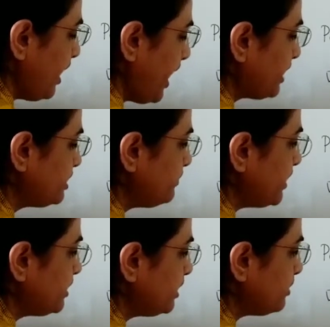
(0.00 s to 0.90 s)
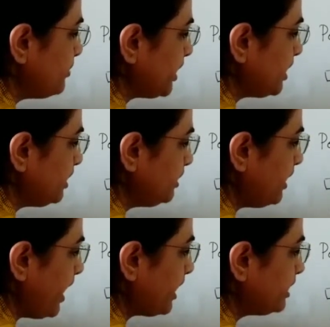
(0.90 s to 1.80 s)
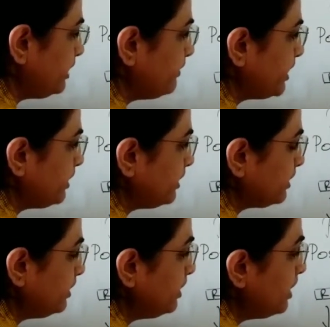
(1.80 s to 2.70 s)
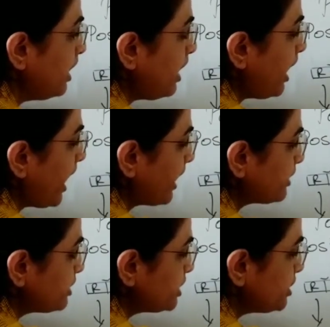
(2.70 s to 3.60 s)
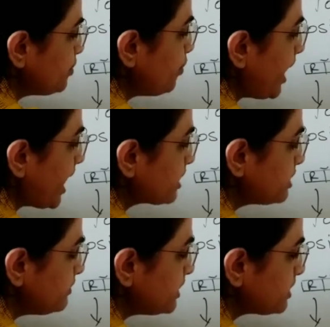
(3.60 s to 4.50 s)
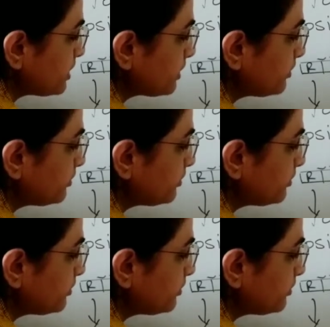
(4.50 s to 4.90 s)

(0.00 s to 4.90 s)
activator, making the activator a active activator.